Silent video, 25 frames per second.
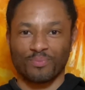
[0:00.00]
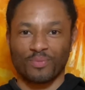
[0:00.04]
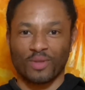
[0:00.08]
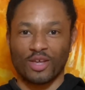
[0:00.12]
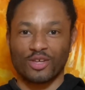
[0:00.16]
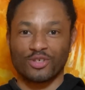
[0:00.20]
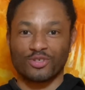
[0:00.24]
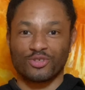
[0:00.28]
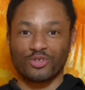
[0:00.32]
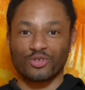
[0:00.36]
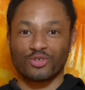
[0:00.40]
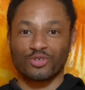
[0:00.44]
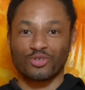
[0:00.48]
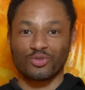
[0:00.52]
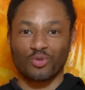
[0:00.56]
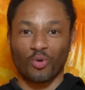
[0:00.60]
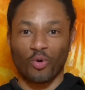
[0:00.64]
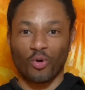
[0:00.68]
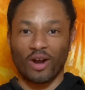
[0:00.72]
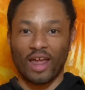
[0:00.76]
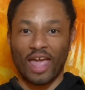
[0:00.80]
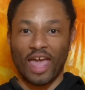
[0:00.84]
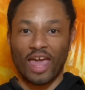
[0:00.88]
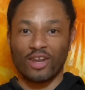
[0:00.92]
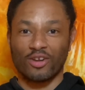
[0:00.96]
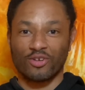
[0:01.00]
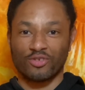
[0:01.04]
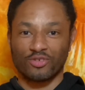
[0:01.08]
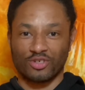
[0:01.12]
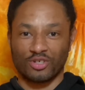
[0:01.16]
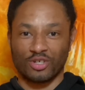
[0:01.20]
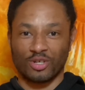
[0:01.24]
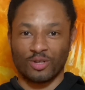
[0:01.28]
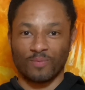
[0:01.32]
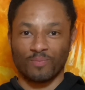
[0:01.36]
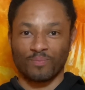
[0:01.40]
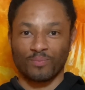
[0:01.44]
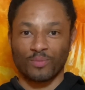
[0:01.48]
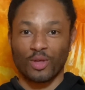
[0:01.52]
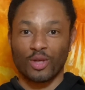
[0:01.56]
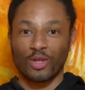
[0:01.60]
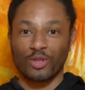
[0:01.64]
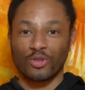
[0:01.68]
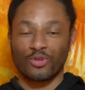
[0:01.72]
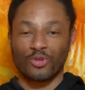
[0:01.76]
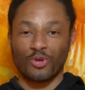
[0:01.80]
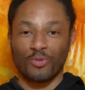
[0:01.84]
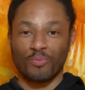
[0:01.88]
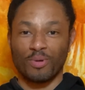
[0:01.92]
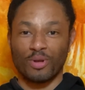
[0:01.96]
is to store energy
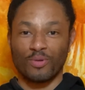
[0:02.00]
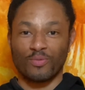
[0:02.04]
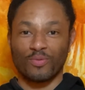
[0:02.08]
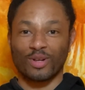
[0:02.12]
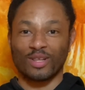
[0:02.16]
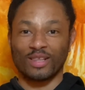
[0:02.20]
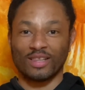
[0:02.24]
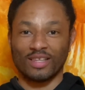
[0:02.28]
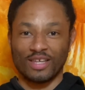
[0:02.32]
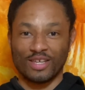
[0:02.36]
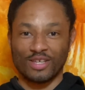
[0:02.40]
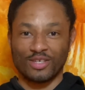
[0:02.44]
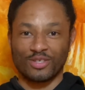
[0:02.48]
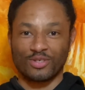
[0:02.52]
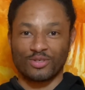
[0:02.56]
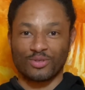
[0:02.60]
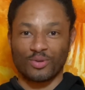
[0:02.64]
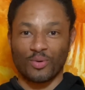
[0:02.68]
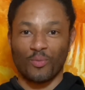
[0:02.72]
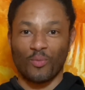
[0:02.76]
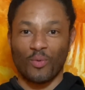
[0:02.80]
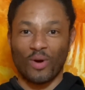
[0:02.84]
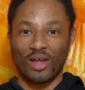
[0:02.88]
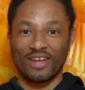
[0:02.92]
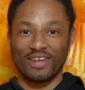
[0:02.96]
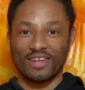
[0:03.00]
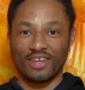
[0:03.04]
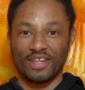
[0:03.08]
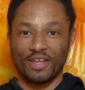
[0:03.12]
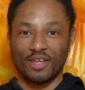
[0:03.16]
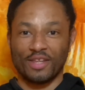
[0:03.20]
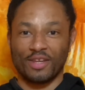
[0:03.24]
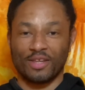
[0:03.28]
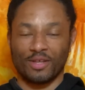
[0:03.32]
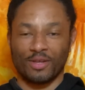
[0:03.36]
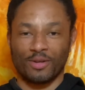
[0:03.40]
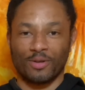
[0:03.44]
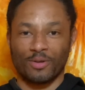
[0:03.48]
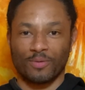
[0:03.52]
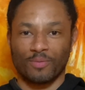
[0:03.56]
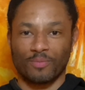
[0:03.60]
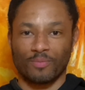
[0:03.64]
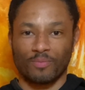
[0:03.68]
to be released when needed.